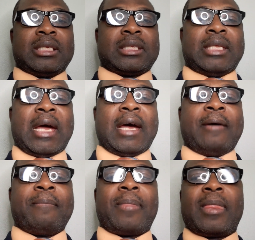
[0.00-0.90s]

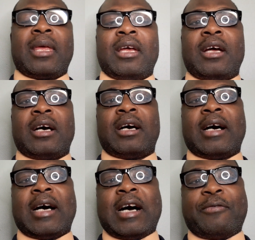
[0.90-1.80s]
the
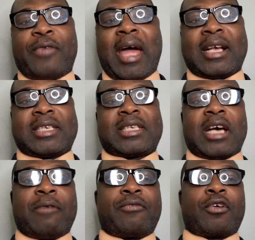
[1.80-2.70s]
effects
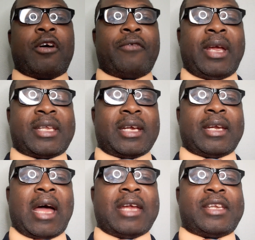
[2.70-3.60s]
of
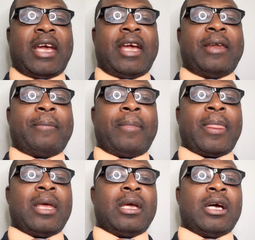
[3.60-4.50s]
COVID-19
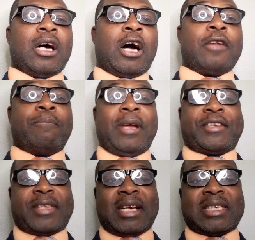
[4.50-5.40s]
on
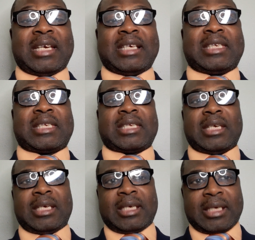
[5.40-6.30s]
businesses
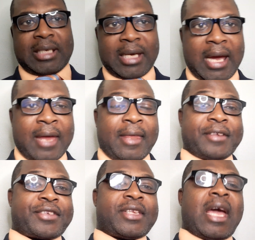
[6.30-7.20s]
in the
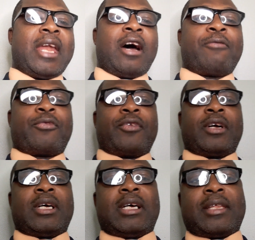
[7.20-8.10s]
state of
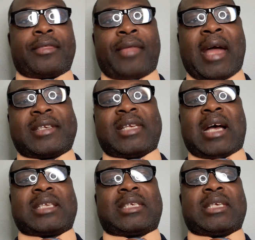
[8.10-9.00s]

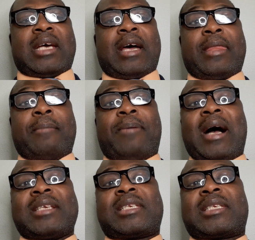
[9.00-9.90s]
Texas in the
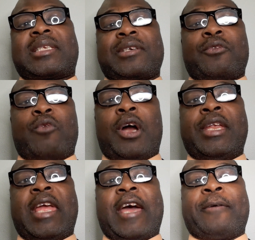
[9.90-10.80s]
past 1
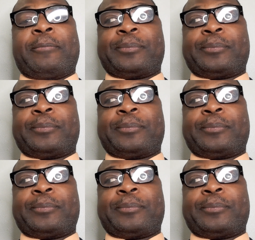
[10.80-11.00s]
year.